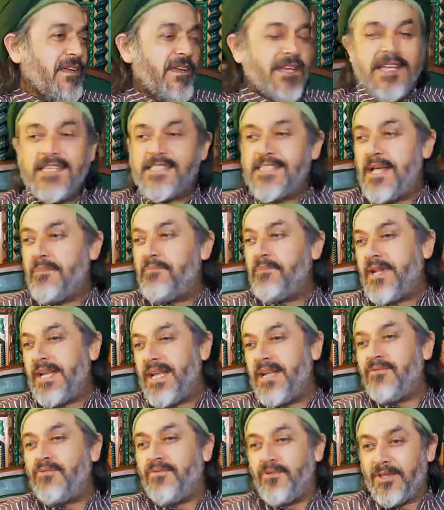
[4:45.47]

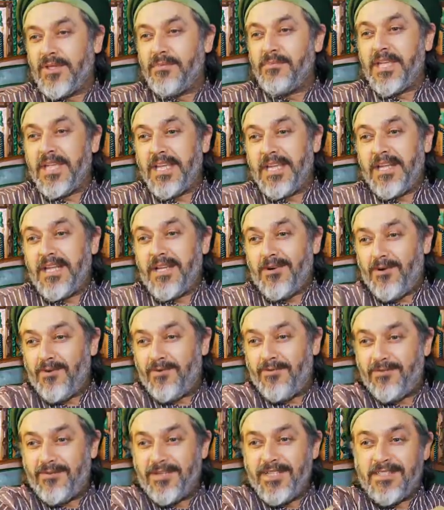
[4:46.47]
exampling for the beginning
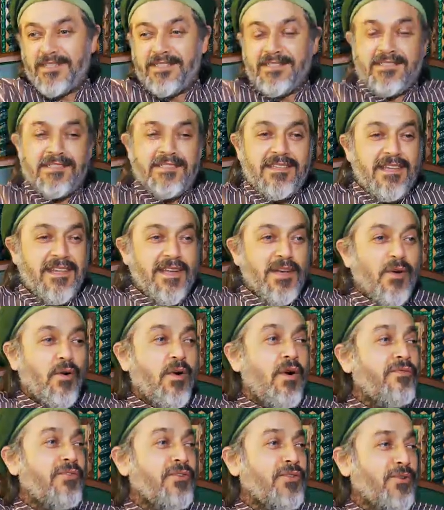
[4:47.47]
of this
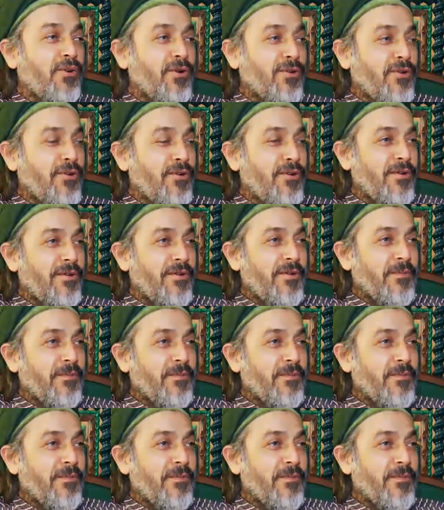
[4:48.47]
coffee talk.